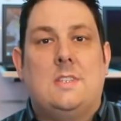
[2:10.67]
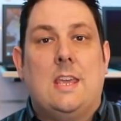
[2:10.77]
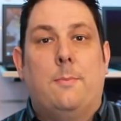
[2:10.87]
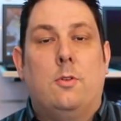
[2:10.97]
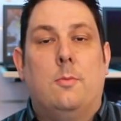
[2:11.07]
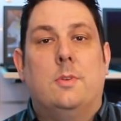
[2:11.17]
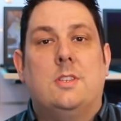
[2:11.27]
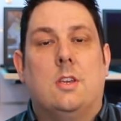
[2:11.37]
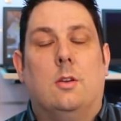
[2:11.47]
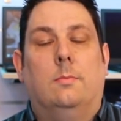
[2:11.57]
Tip number
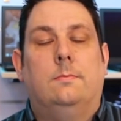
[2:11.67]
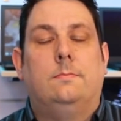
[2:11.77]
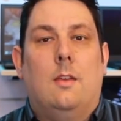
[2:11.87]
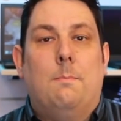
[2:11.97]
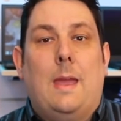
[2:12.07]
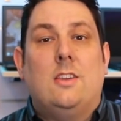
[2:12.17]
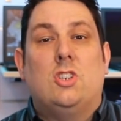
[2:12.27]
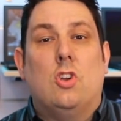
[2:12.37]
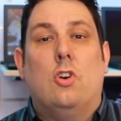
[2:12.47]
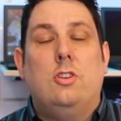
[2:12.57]
two, make
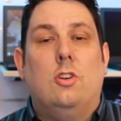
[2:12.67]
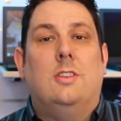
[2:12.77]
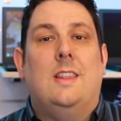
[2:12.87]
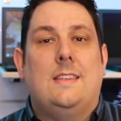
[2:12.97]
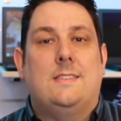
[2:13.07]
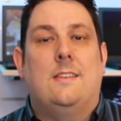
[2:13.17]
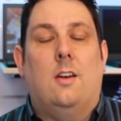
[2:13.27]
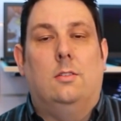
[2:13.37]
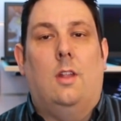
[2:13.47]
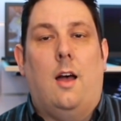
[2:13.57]
sure you're listed
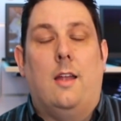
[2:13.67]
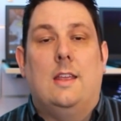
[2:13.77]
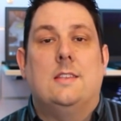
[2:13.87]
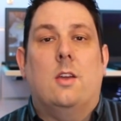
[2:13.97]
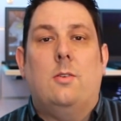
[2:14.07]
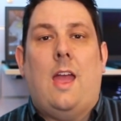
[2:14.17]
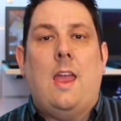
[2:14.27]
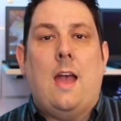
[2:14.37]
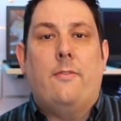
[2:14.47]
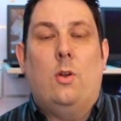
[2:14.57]
online. It's
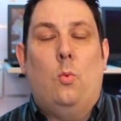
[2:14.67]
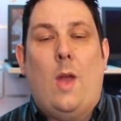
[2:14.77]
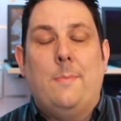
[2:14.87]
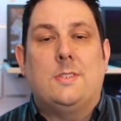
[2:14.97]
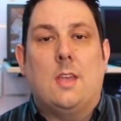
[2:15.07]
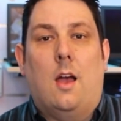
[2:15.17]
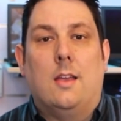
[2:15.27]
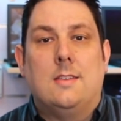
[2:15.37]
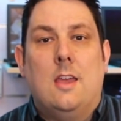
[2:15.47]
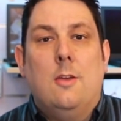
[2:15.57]
okay having a
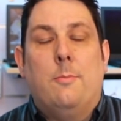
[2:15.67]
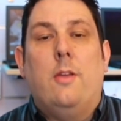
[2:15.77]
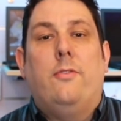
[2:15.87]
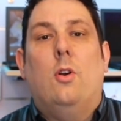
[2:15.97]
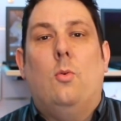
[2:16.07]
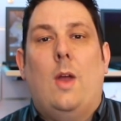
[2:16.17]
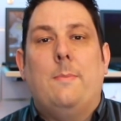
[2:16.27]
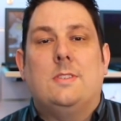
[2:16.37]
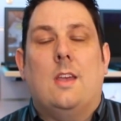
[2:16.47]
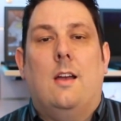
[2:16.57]
website, but if your
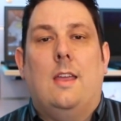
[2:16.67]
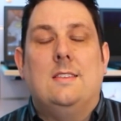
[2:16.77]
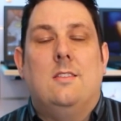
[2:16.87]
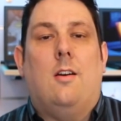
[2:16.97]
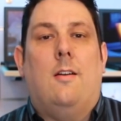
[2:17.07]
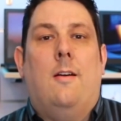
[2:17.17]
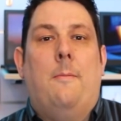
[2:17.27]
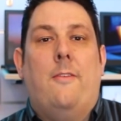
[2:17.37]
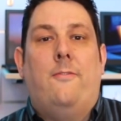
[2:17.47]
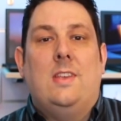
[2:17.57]
website is not
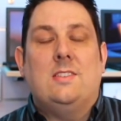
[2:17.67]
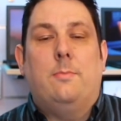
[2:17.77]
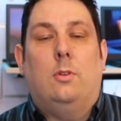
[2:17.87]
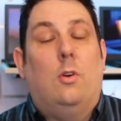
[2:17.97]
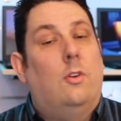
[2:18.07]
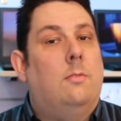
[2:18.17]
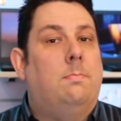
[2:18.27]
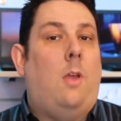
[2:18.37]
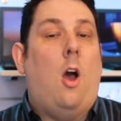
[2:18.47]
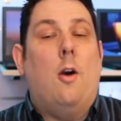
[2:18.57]
visible or
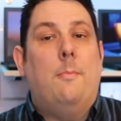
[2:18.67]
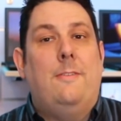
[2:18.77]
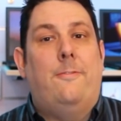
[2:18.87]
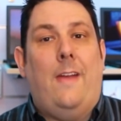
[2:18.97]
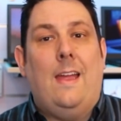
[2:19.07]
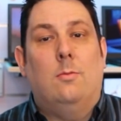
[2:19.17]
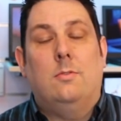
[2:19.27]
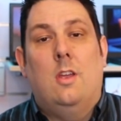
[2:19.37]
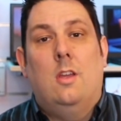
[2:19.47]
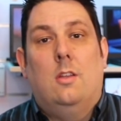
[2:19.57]
can't be
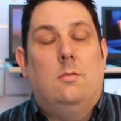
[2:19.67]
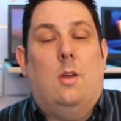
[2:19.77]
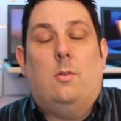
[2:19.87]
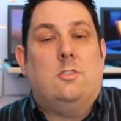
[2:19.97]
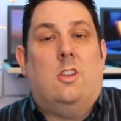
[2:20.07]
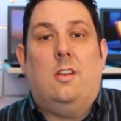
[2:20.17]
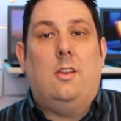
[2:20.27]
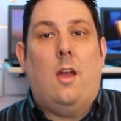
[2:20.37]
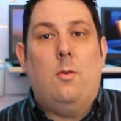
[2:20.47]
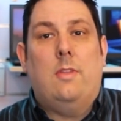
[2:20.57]
found, no one's going to
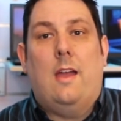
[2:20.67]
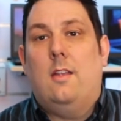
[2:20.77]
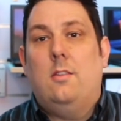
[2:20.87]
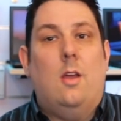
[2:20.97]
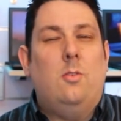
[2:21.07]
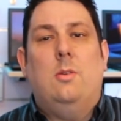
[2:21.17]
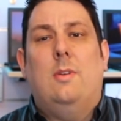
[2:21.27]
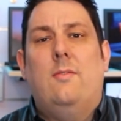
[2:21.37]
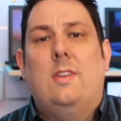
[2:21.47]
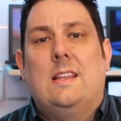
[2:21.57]
go there and know you
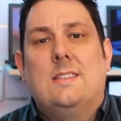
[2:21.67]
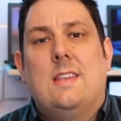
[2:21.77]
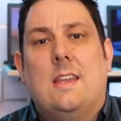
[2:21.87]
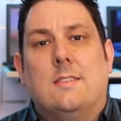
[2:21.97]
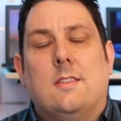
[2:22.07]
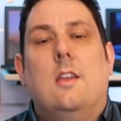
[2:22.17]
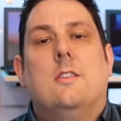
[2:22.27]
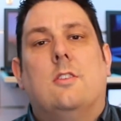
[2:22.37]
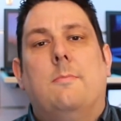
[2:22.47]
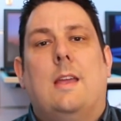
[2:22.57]
even exist.
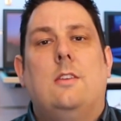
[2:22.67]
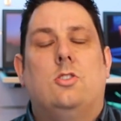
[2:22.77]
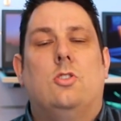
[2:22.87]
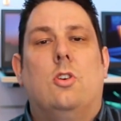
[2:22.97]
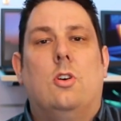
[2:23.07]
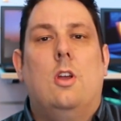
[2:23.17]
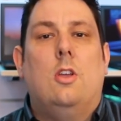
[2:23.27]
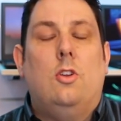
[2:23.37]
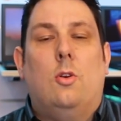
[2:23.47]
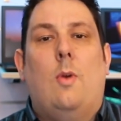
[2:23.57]
So make sure
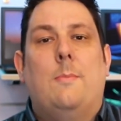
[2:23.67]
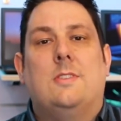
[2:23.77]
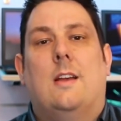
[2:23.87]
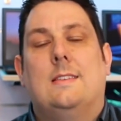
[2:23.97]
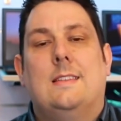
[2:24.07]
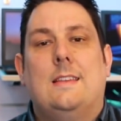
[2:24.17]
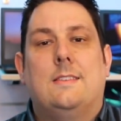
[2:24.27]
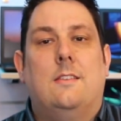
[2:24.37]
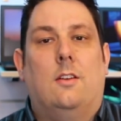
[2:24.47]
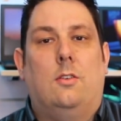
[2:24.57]
your website is
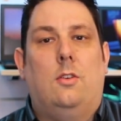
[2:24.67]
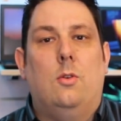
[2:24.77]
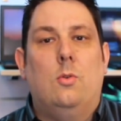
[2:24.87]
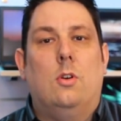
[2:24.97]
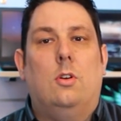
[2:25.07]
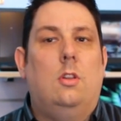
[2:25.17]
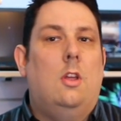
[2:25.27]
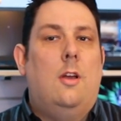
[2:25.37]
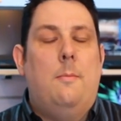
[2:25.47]
listed on Google,